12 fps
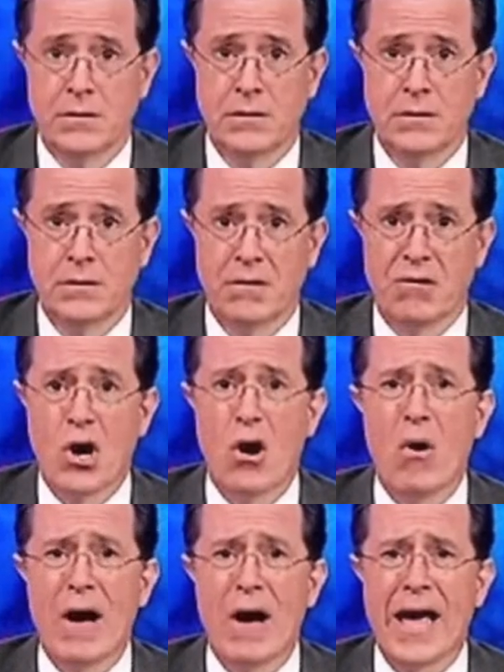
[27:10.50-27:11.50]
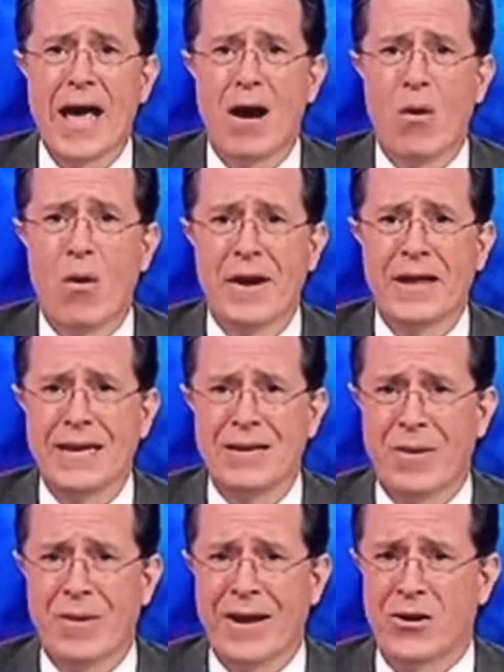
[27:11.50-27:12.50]
nice.
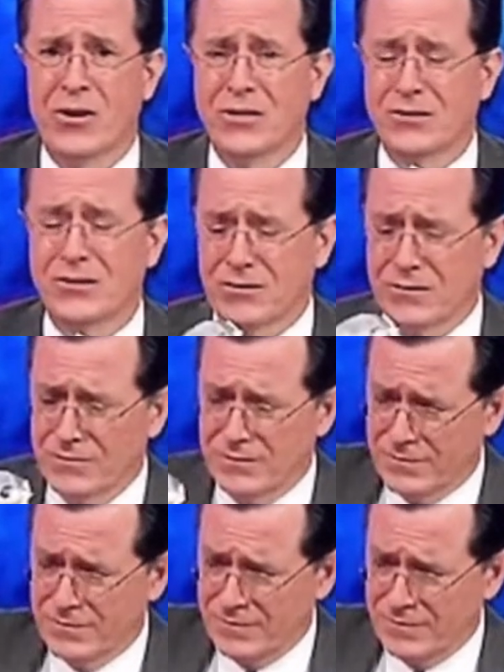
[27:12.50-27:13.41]
However, do you remember